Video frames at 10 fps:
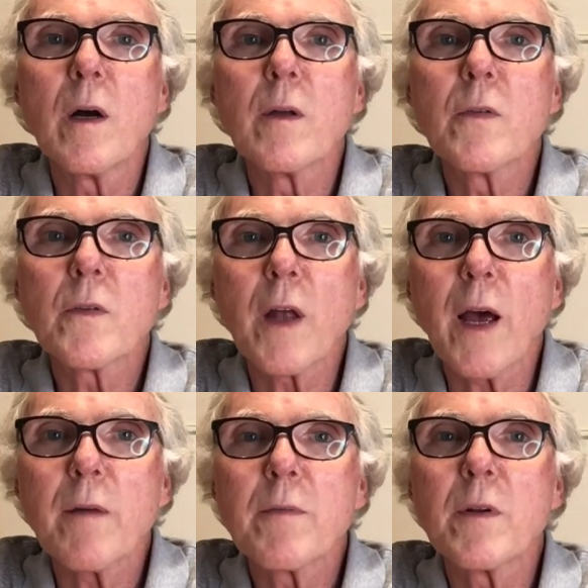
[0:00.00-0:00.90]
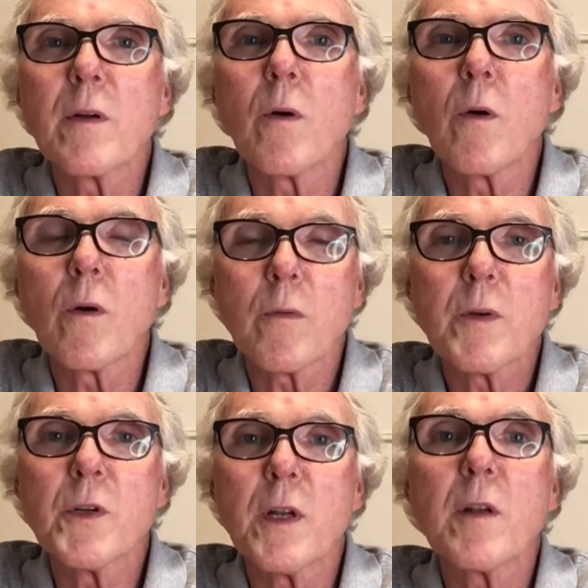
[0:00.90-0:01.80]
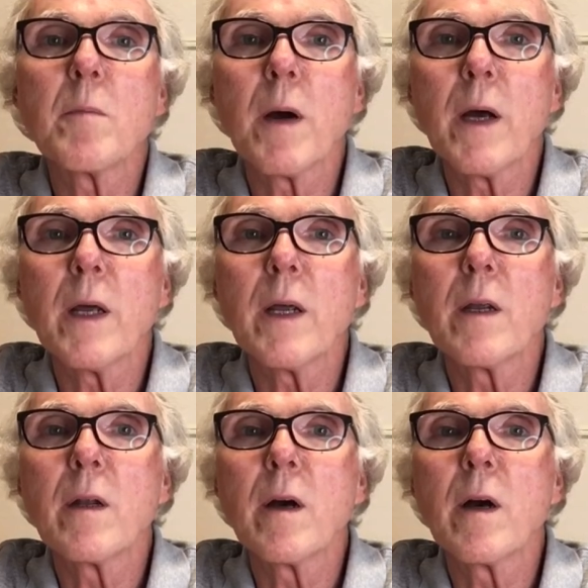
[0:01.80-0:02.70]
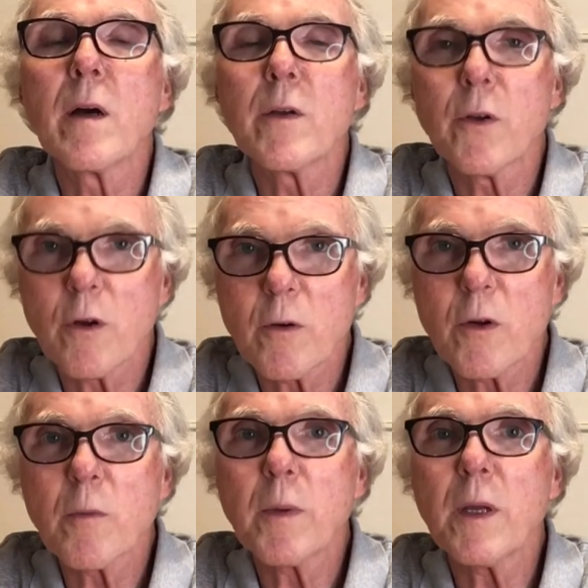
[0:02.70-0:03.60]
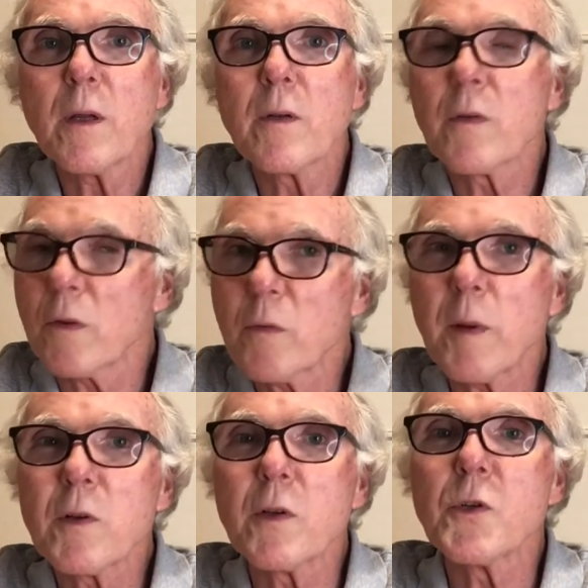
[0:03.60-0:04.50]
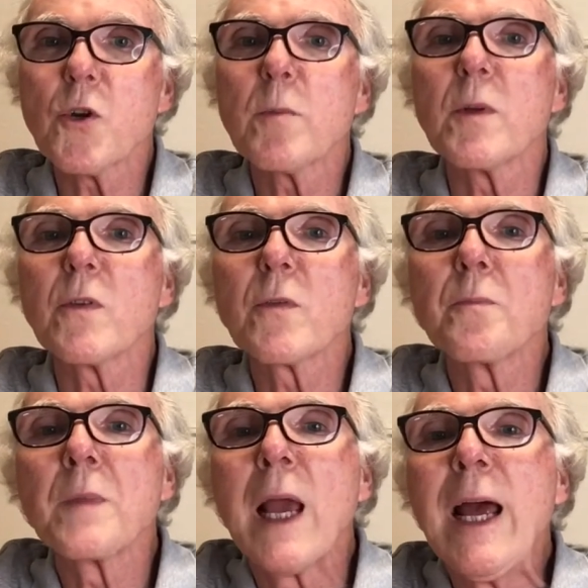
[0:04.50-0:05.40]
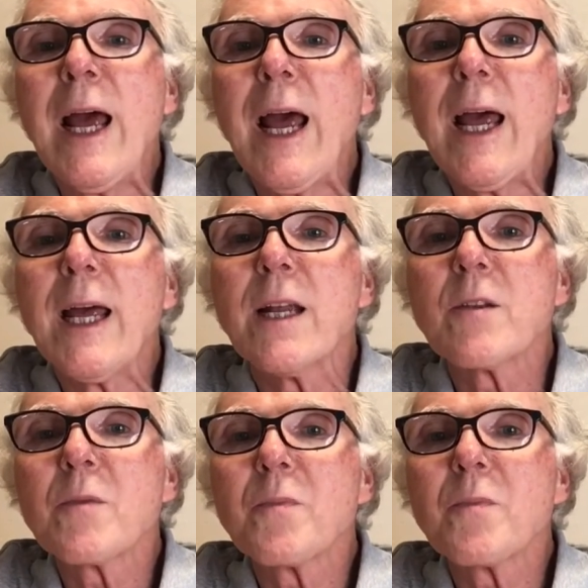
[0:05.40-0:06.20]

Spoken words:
staffed or originated by Europeans, and especially Germans. And